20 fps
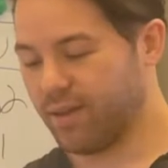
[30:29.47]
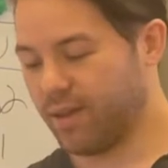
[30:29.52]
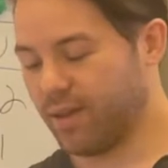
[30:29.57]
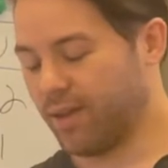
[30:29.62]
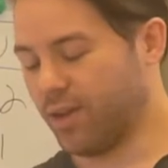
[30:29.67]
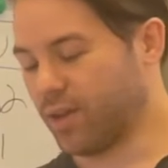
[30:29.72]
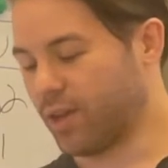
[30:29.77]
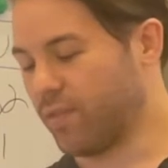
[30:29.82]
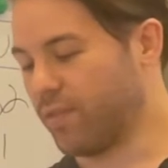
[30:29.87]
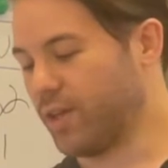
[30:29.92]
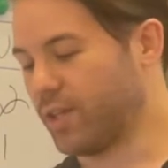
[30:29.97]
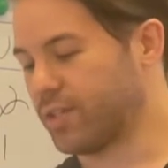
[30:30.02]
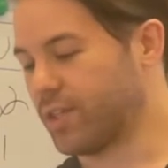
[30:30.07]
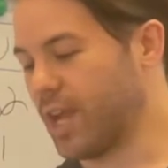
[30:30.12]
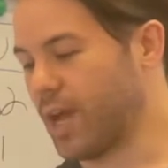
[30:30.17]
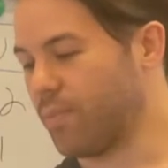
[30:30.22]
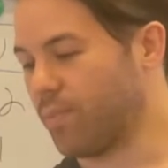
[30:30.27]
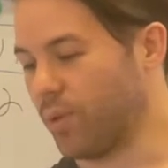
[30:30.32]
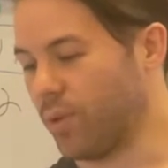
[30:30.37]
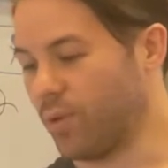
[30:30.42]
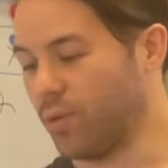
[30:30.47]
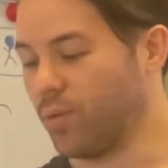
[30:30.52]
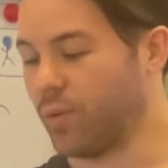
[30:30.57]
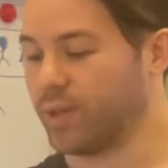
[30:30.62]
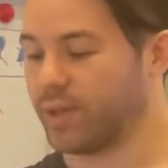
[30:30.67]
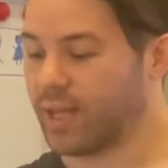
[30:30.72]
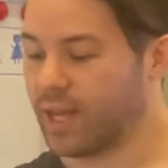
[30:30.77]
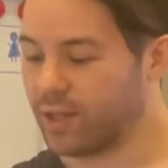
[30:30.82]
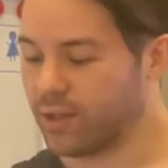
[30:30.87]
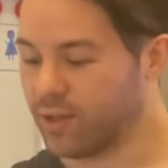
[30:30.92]
I'll give you an example what
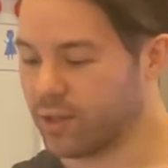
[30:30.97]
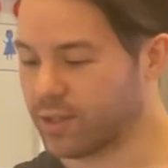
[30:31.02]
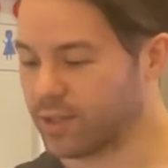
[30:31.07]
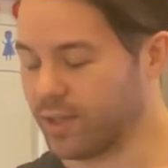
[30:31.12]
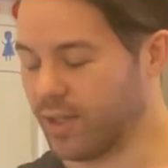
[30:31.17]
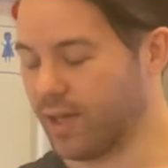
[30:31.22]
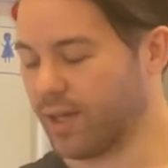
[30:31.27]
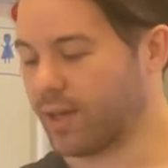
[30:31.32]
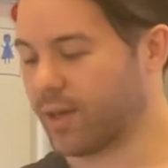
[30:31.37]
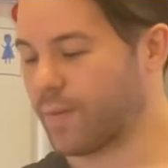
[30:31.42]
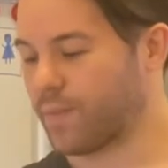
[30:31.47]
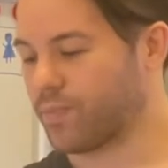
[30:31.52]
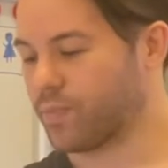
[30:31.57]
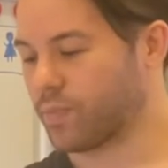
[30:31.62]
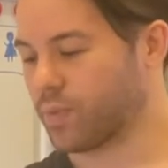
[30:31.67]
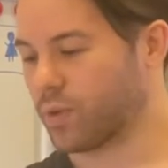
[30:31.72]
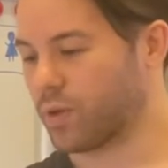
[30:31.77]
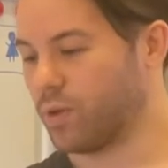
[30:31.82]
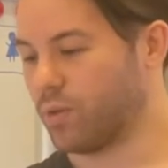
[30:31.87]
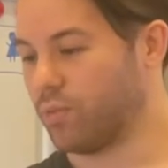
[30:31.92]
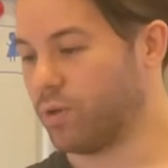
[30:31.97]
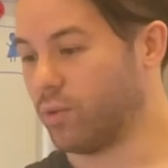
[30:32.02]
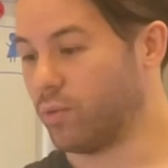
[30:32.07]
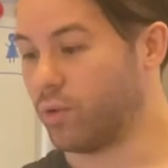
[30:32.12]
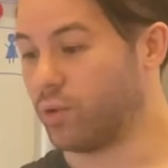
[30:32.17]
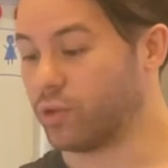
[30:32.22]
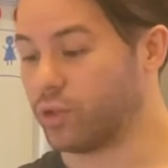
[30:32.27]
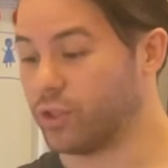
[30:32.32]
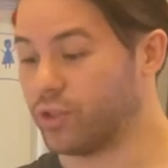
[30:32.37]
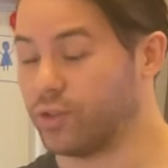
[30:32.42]
that looks like, but
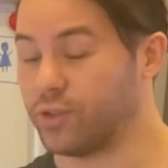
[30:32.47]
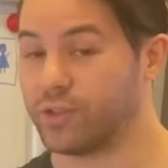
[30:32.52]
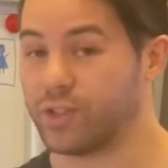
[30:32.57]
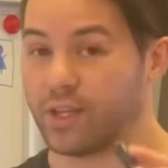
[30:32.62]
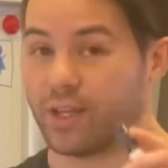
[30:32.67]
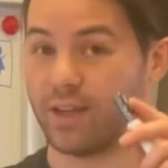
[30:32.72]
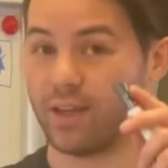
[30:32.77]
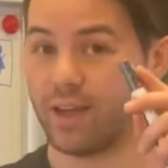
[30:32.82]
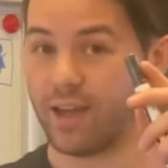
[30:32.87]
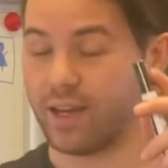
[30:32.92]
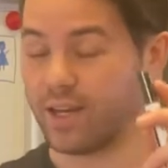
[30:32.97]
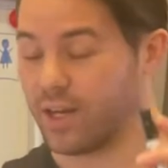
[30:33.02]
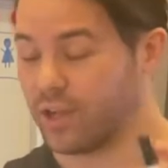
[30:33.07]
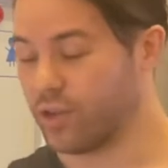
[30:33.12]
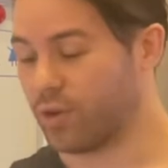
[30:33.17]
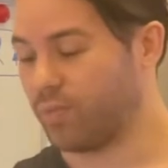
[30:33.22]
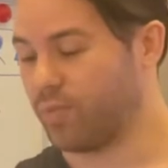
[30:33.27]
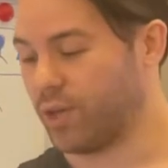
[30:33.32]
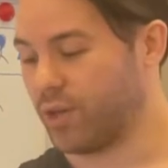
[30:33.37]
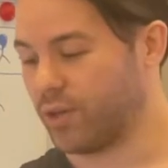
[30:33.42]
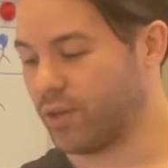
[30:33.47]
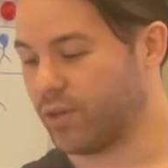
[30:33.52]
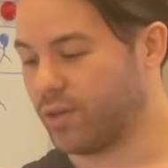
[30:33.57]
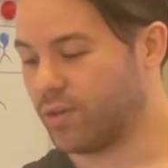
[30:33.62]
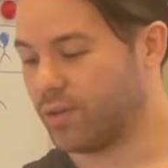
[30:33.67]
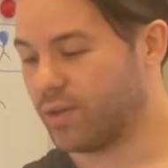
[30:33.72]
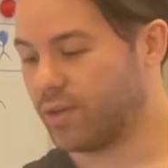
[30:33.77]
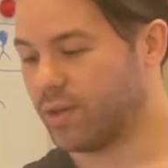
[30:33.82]
we'll use another bureau